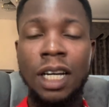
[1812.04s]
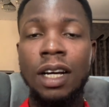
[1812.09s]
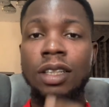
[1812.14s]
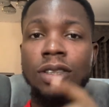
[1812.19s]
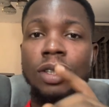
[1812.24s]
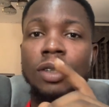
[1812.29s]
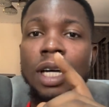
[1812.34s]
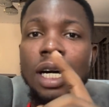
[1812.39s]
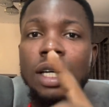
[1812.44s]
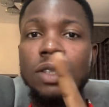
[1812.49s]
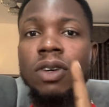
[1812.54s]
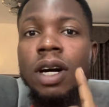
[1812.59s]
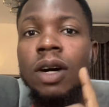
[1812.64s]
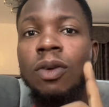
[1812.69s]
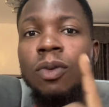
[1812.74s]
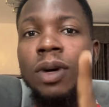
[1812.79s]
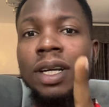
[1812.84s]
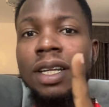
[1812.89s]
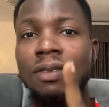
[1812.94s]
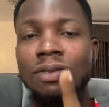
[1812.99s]
So that's why
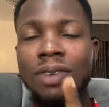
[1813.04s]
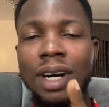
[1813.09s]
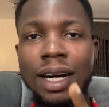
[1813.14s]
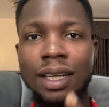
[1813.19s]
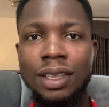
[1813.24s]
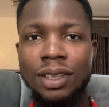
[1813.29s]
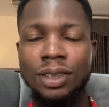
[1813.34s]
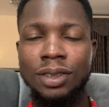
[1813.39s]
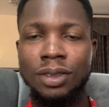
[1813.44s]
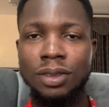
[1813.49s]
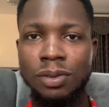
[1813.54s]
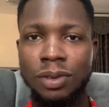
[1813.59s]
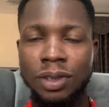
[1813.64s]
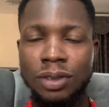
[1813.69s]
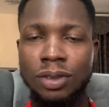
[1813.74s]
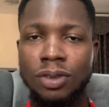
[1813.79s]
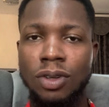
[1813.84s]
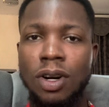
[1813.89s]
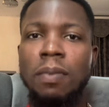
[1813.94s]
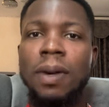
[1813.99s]
whenever you want
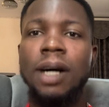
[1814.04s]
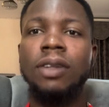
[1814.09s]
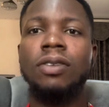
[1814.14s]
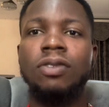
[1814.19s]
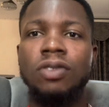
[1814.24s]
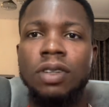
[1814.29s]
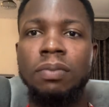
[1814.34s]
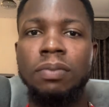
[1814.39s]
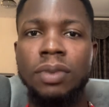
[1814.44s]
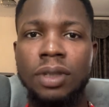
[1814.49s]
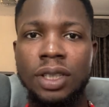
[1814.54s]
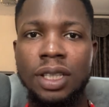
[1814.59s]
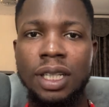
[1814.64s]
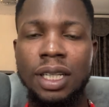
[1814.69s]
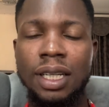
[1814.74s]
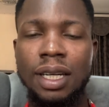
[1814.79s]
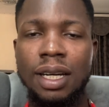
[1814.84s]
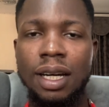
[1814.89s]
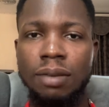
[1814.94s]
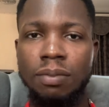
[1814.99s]
to come out of your
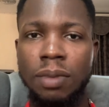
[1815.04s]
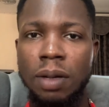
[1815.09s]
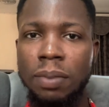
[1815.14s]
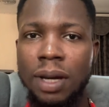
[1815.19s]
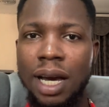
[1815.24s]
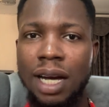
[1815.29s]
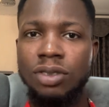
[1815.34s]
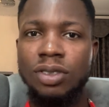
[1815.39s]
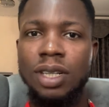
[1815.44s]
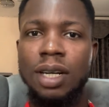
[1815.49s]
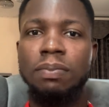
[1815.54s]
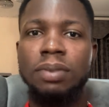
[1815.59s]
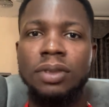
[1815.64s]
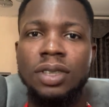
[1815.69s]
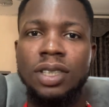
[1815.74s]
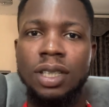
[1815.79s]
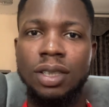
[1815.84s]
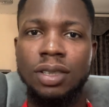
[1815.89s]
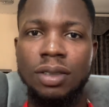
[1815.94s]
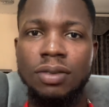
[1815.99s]
body, maybe astral
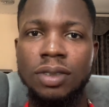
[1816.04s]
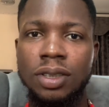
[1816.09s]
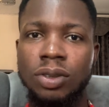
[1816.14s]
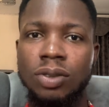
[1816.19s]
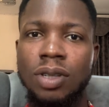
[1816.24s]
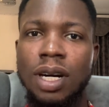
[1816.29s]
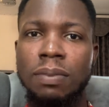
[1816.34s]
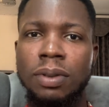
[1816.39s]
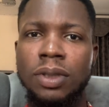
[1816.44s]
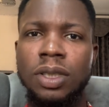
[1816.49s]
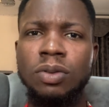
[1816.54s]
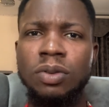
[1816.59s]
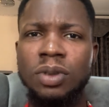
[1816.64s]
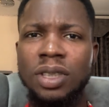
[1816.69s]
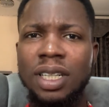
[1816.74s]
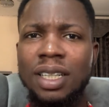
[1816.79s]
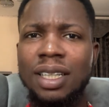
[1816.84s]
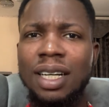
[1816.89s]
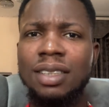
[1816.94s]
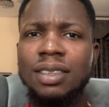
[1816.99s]
projection wants to happen, you will
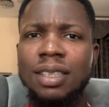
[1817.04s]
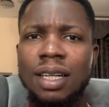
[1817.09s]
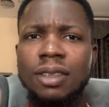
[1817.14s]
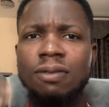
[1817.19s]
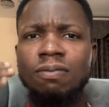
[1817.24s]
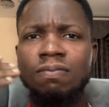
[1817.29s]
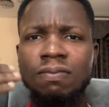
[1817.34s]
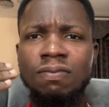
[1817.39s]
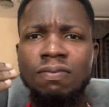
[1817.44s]
hear that sound.